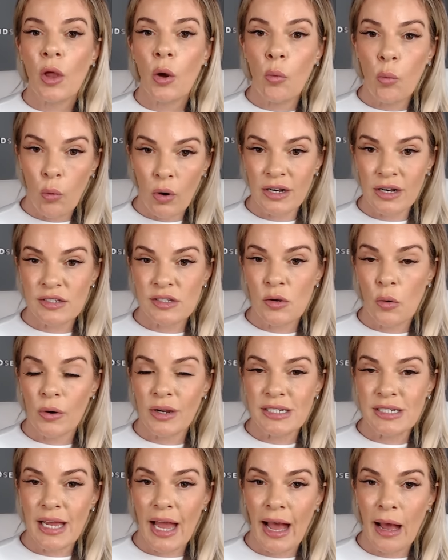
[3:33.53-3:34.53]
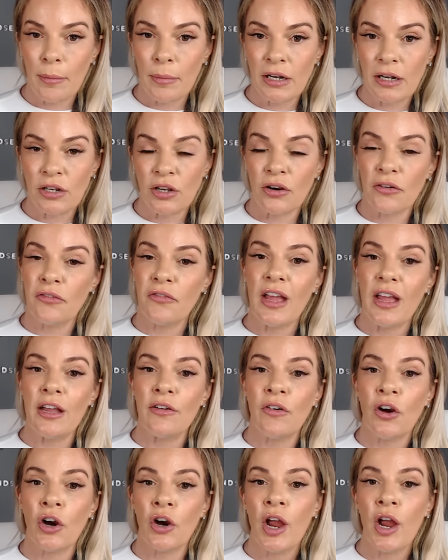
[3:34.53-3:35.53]
what is going to happen in your
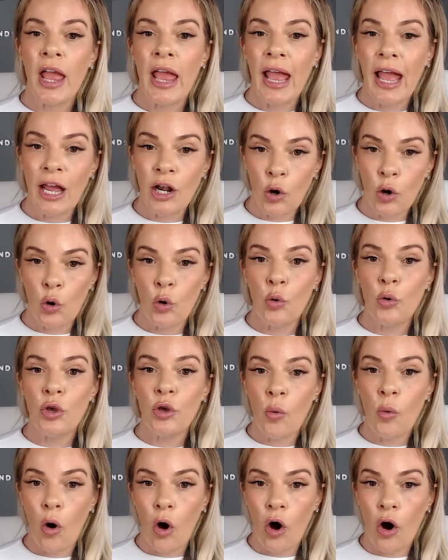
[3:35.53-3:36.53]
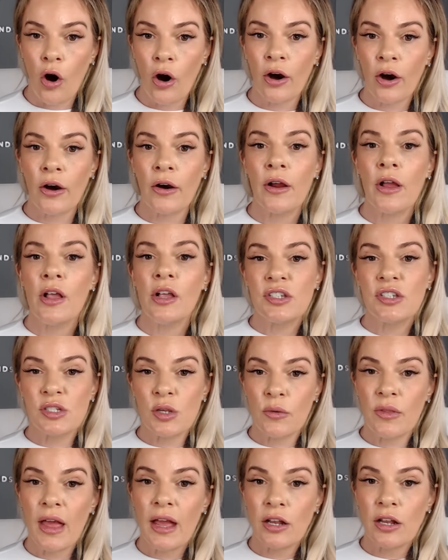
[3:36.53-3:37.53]
favor, and who you are,
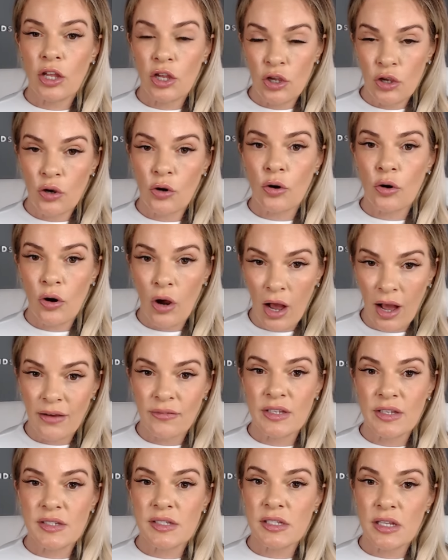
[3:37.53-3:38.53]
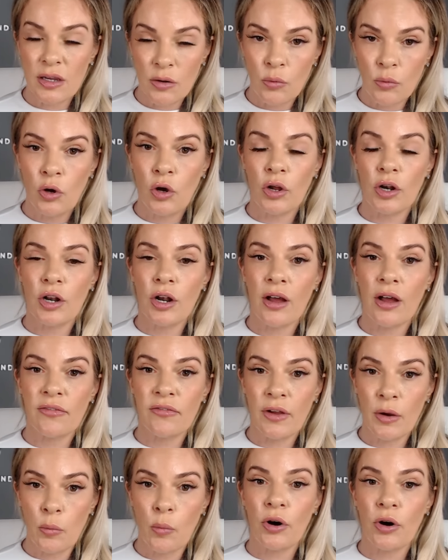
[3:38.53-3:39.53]
so that you're obviously good
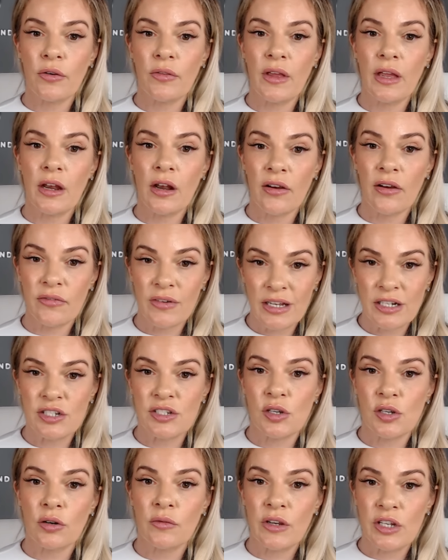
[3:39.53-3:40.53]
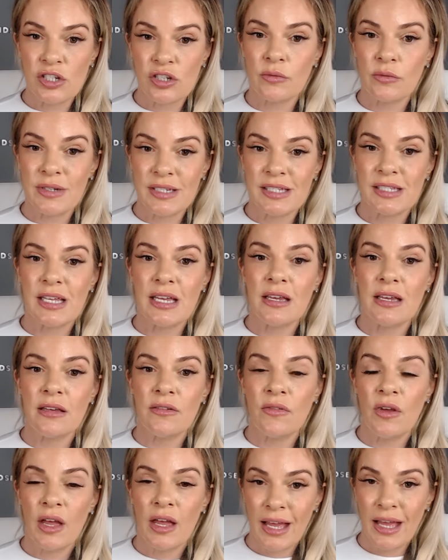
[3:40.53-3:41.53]
enough and worthy enough and deserving to
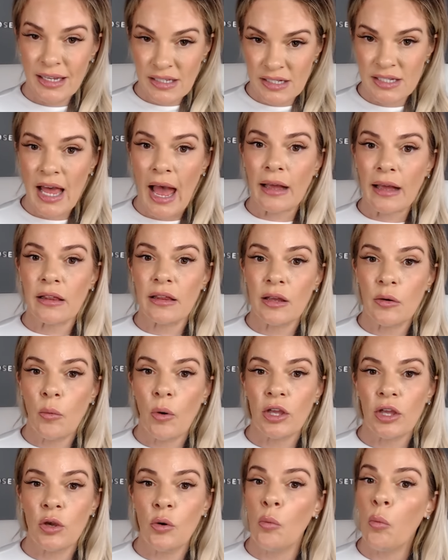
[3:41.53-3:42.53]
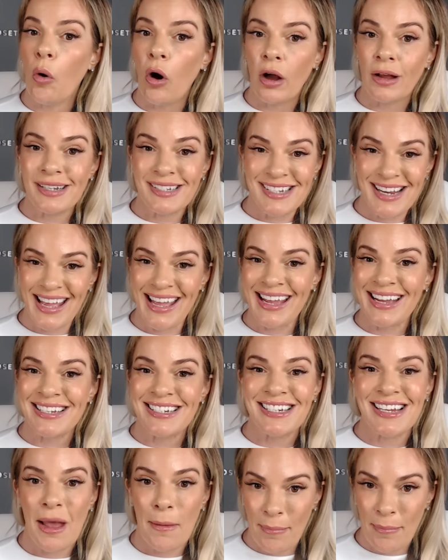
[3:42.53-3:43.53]
receive exactly what you want
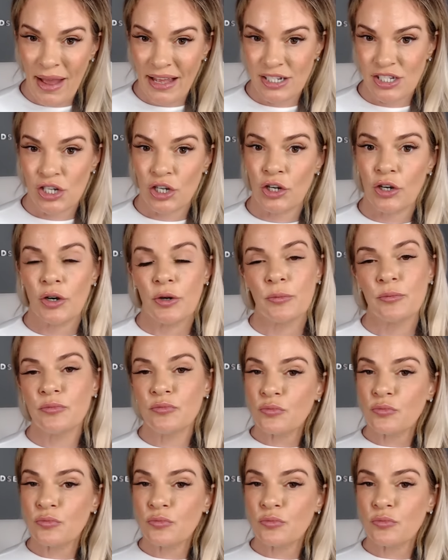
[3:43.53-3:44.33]
and better.